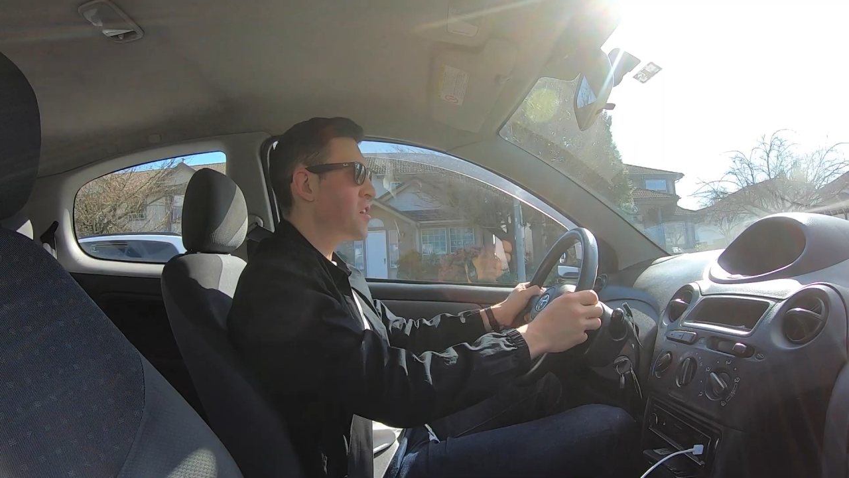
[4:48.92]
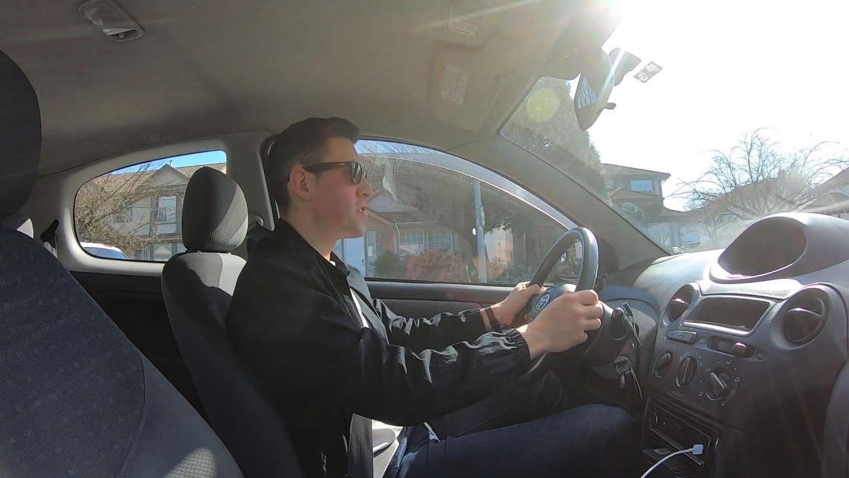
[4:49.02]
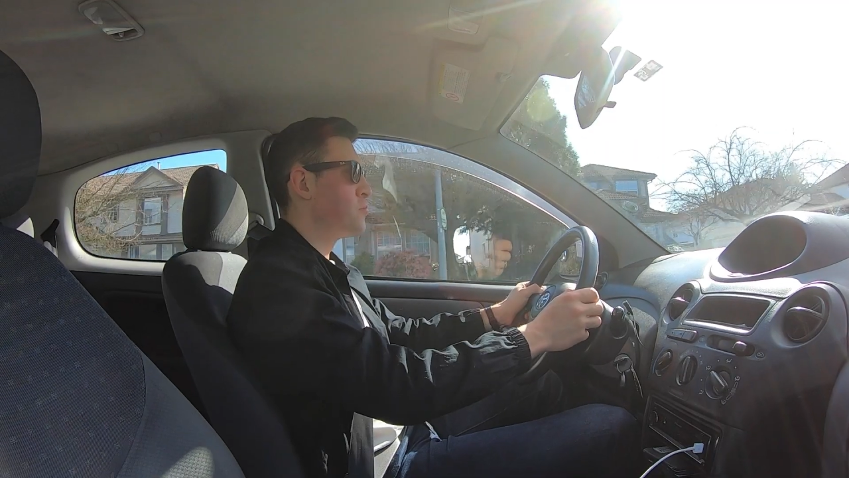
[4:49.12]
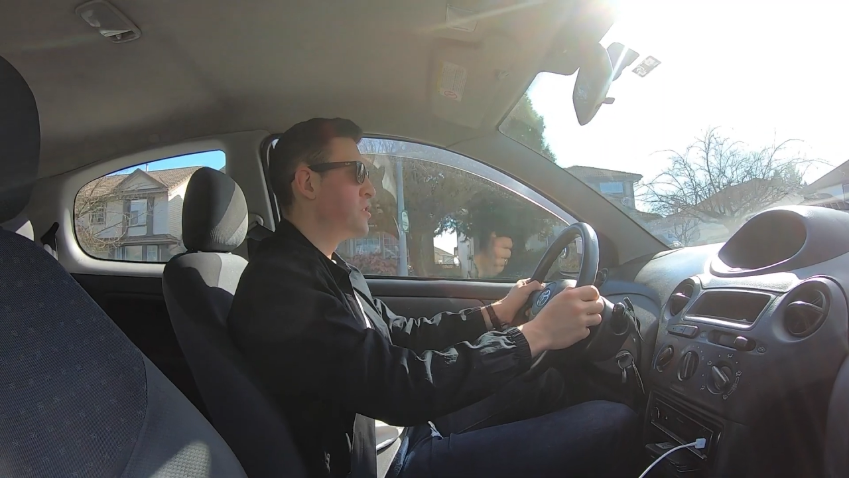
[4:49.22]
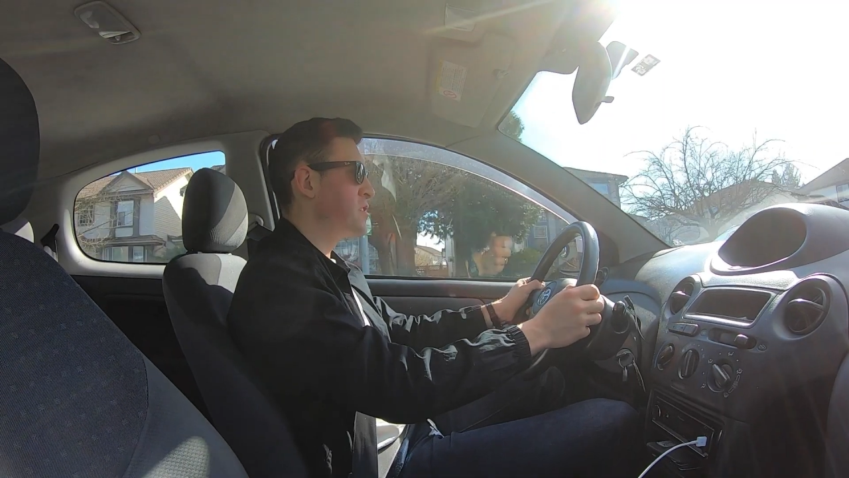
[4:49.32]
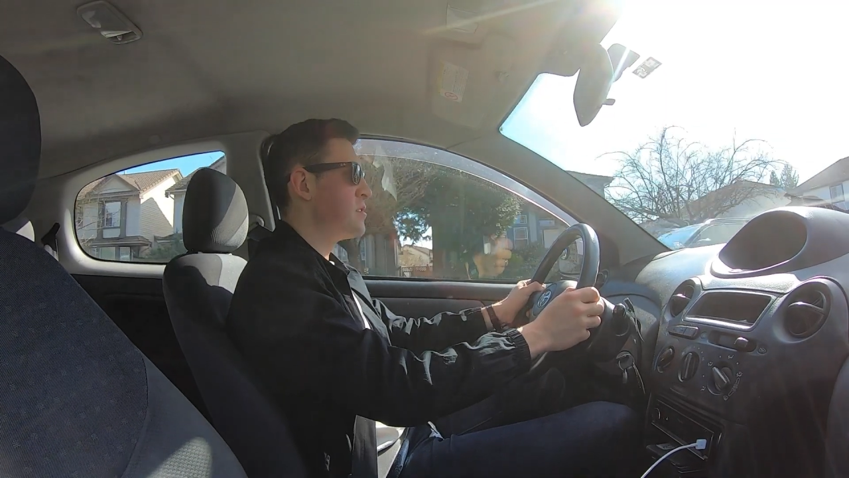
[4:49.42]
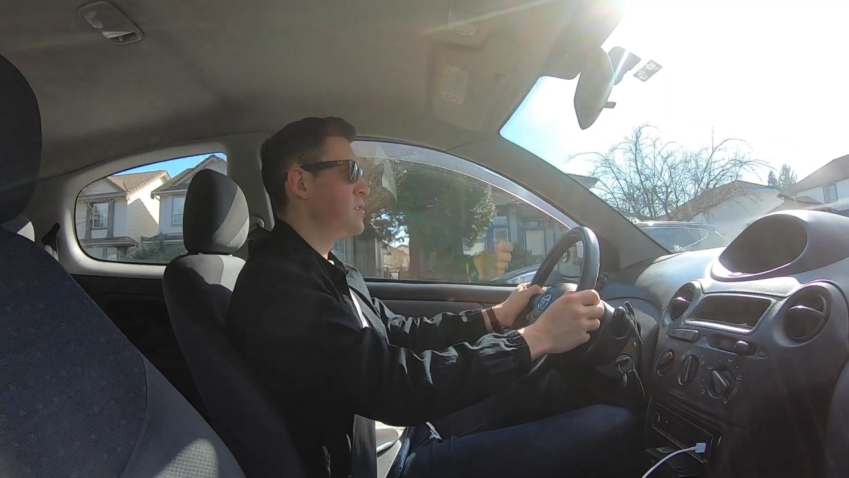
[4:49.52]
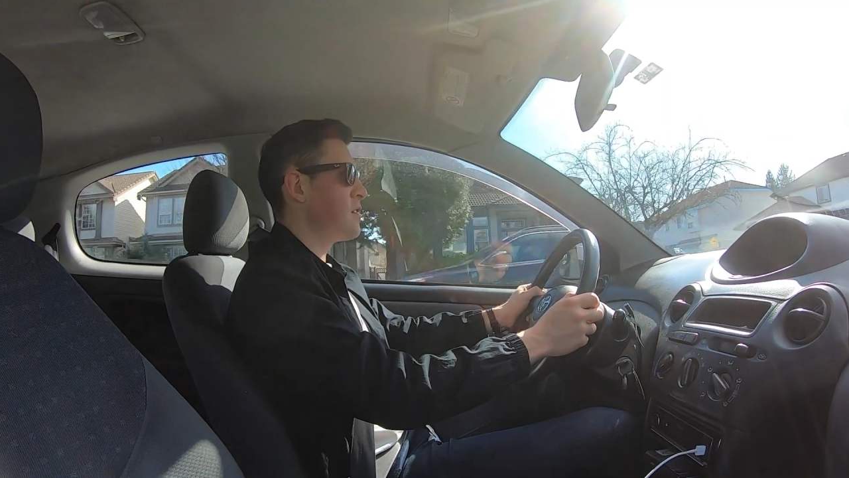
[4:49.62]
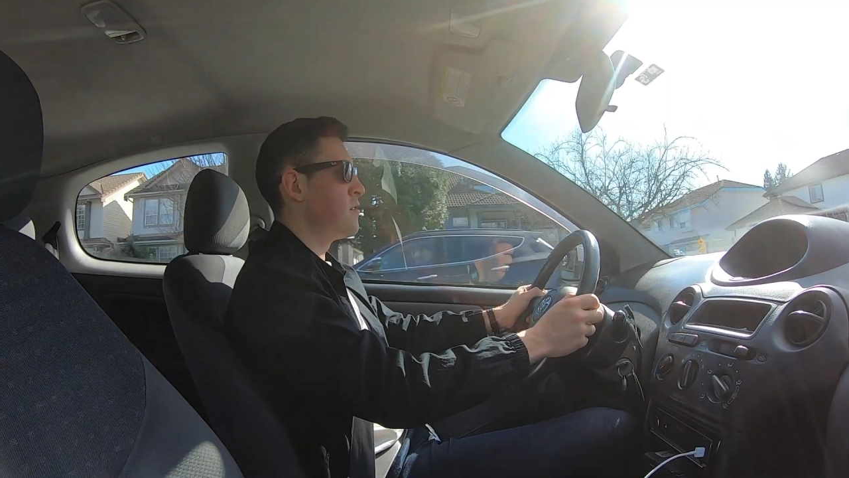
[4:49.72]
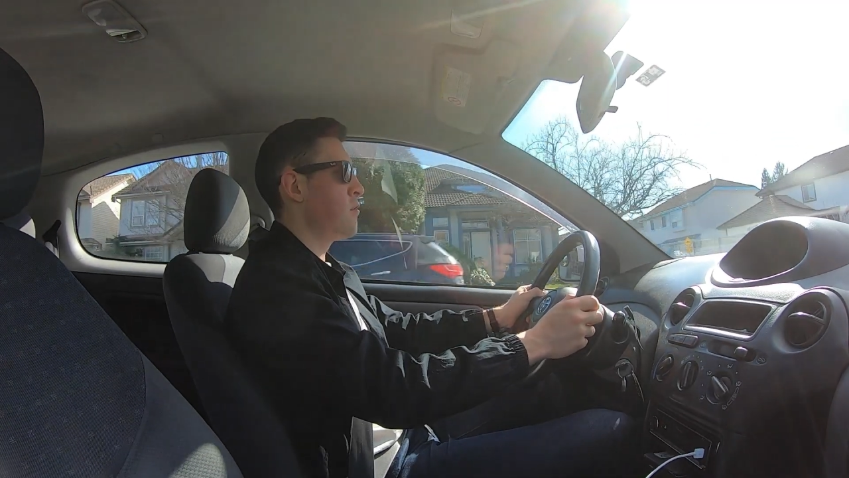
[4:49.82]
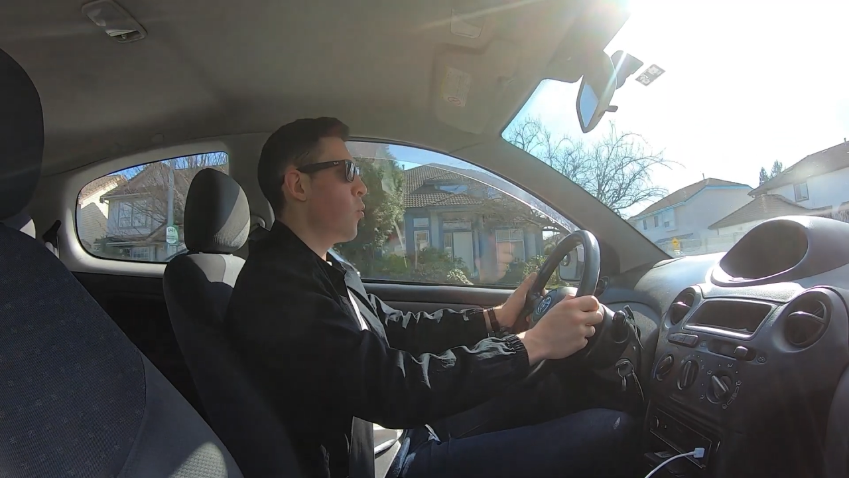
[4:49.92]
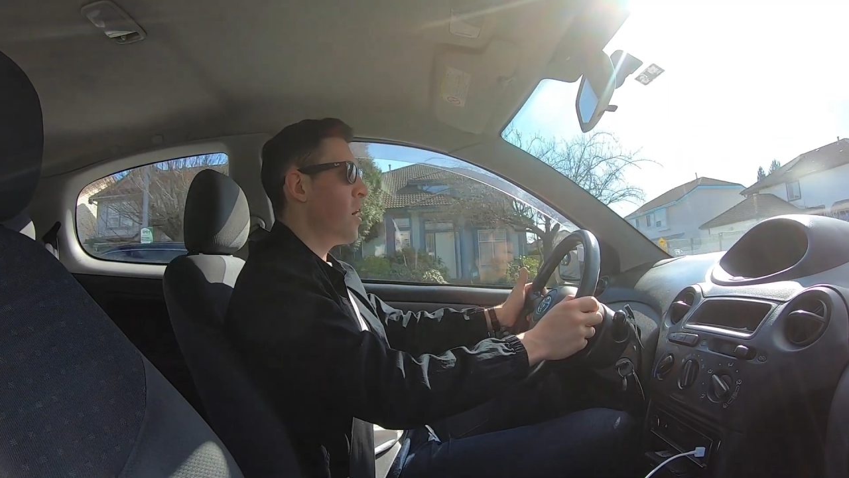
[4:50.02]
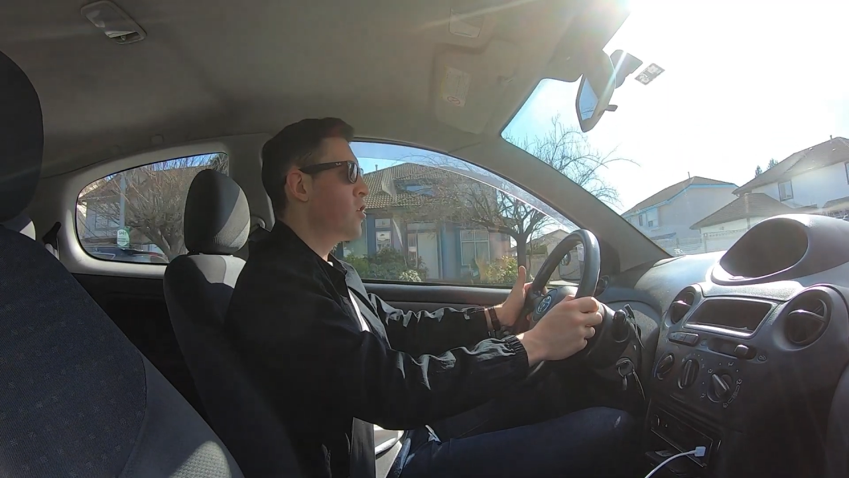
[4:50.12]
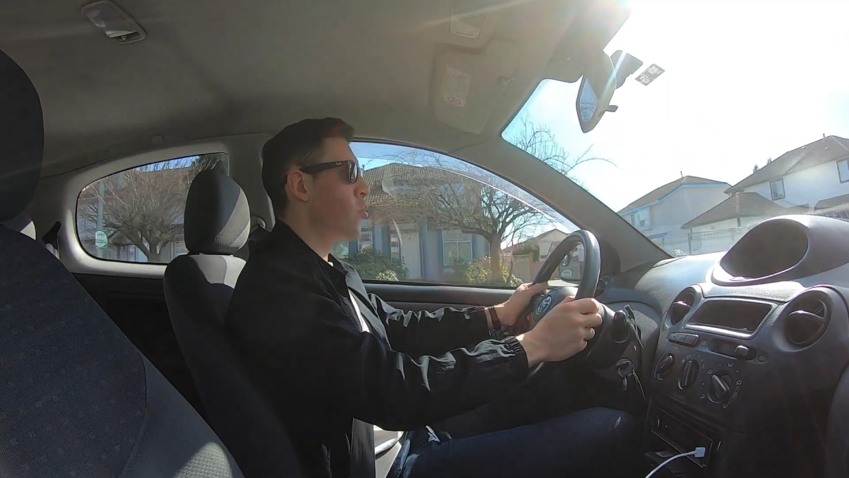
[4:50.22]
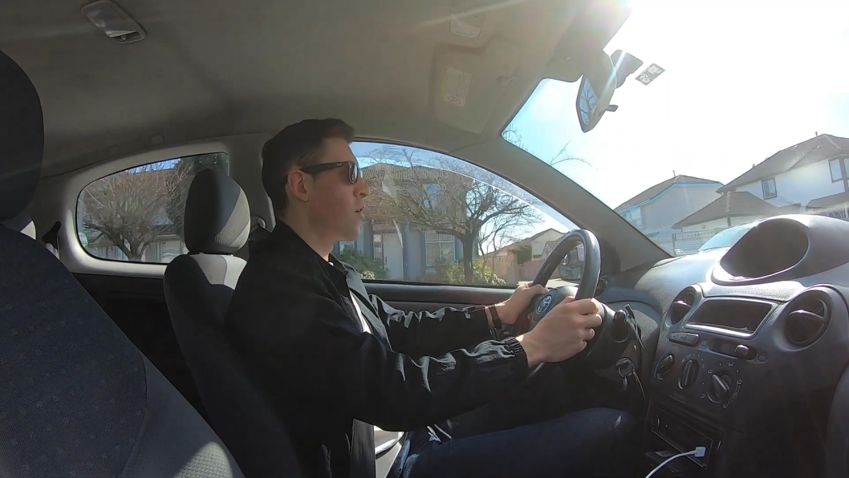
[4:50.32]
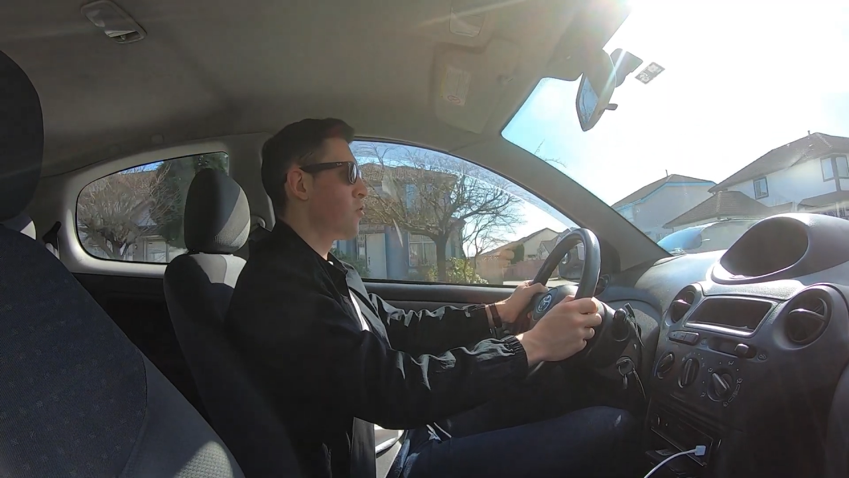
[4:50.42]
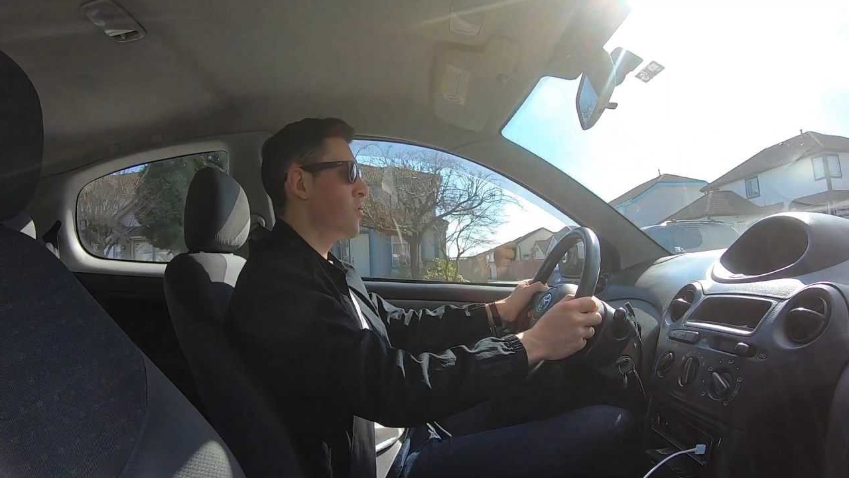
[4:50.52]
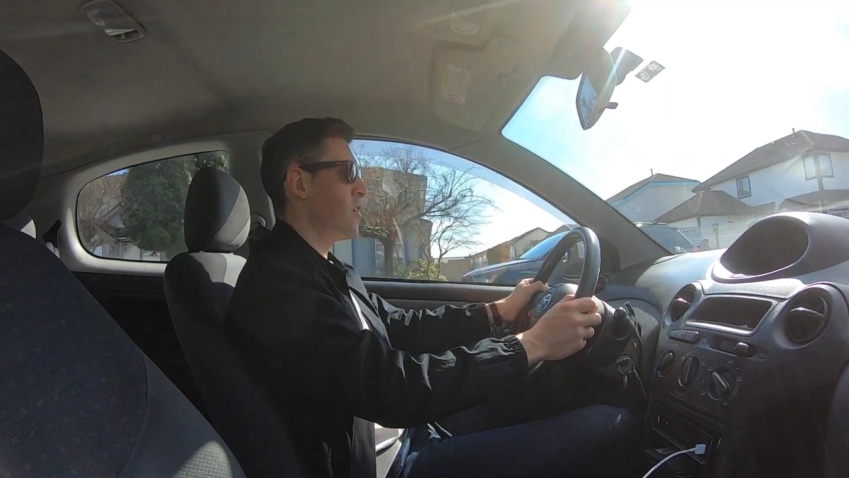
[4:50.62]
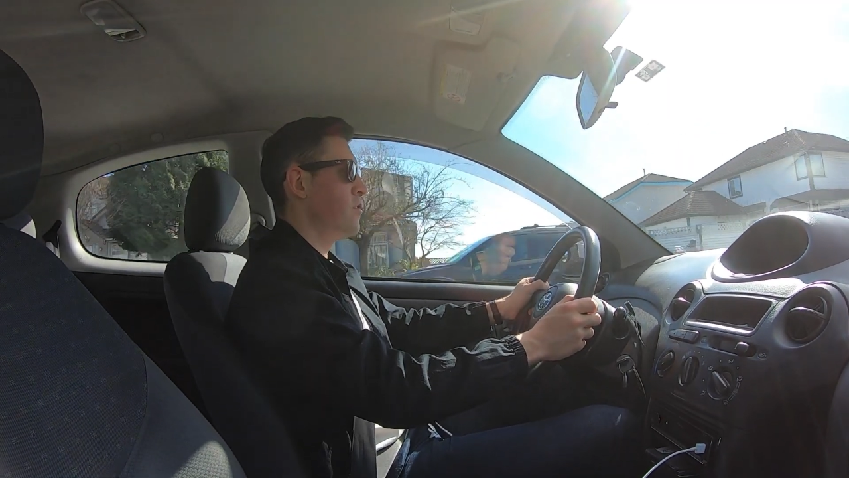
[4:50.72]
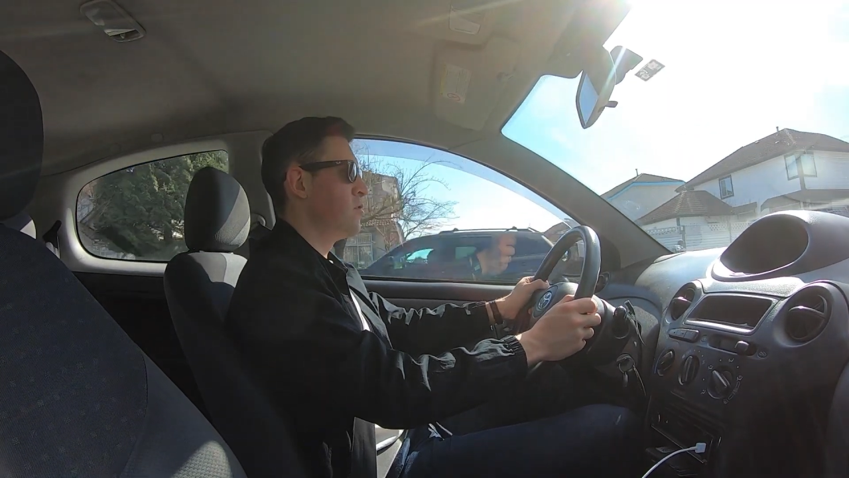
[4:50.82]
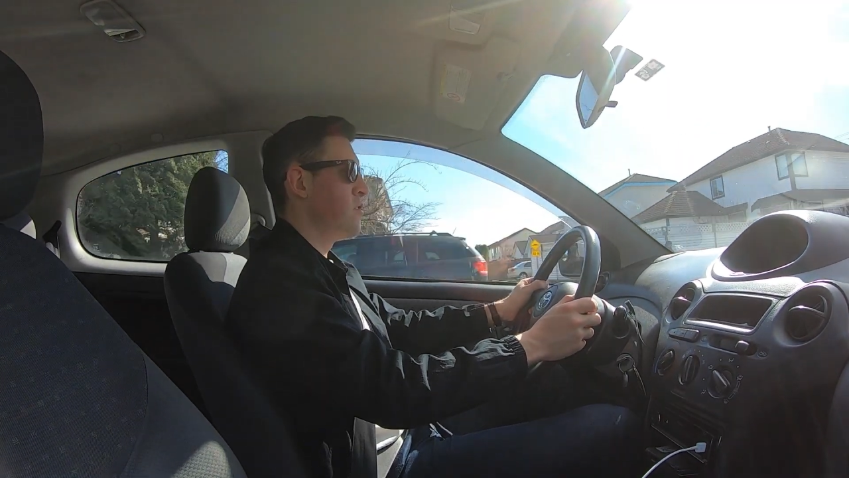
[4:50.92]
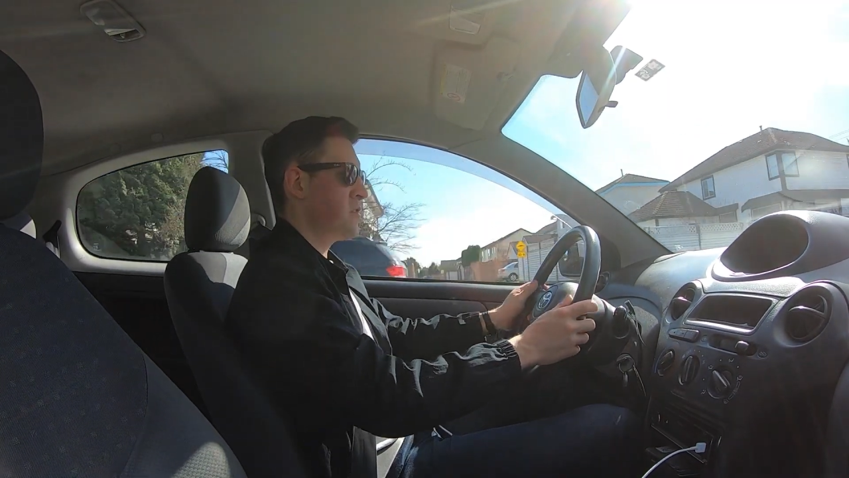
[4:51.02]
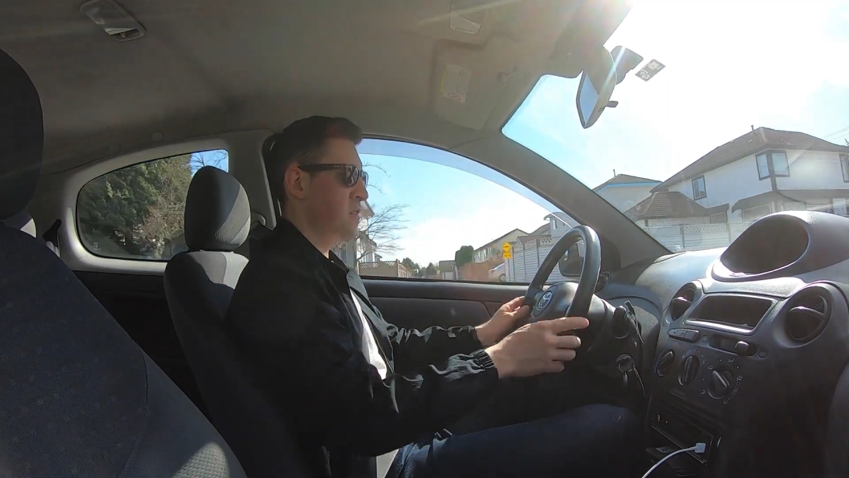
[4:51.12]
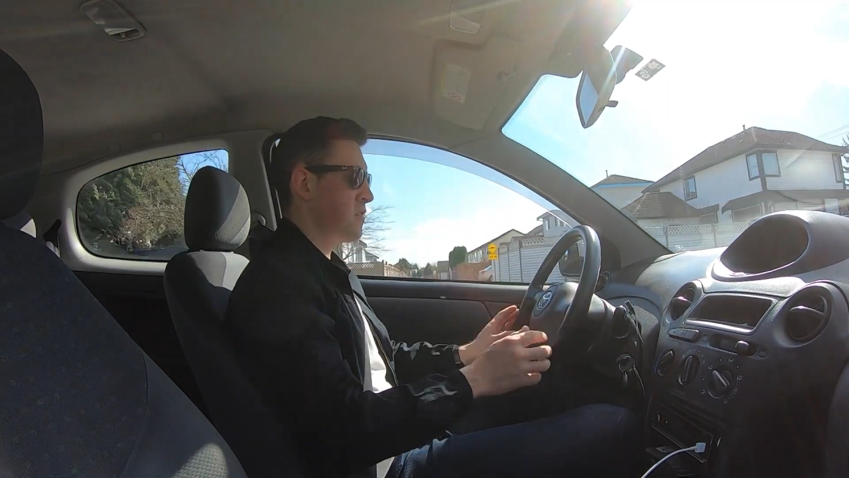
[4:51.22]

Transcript: awesome reasons of why you want to learn how to do this.